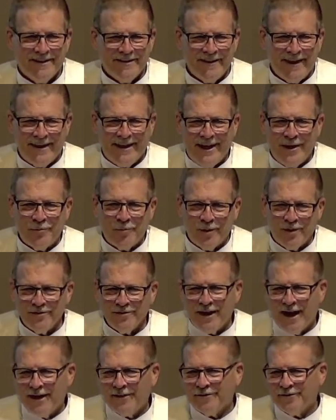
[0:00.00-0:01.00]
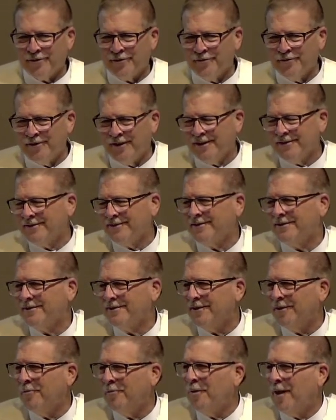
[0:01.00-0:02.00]
That He will not turn us
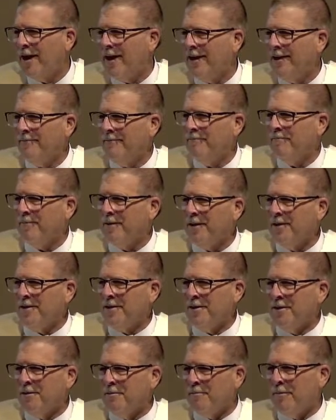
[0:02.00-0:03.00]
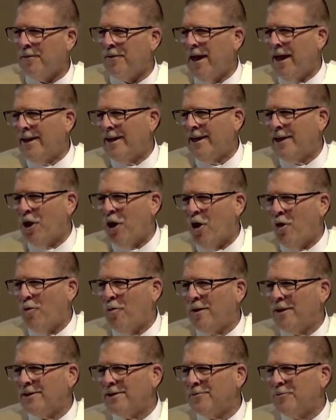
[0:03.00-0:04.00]
away, but that He
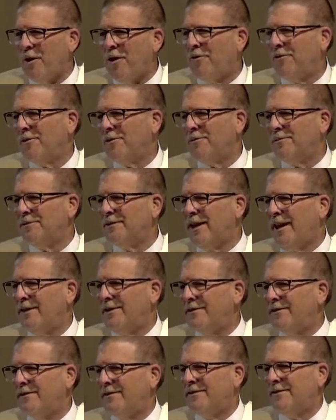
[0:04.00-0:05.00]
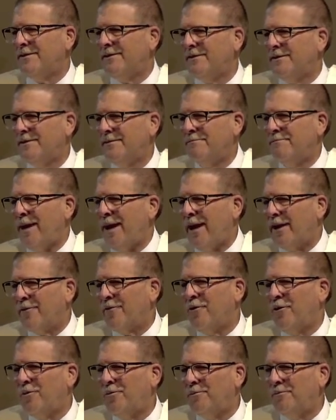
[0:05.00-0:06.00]
always welcomes us back
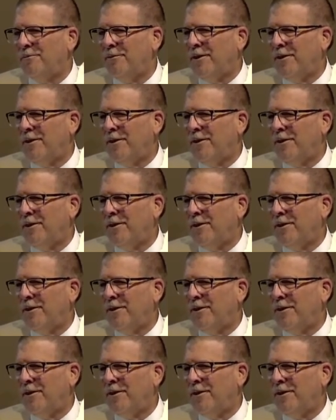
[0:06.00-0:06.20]
home,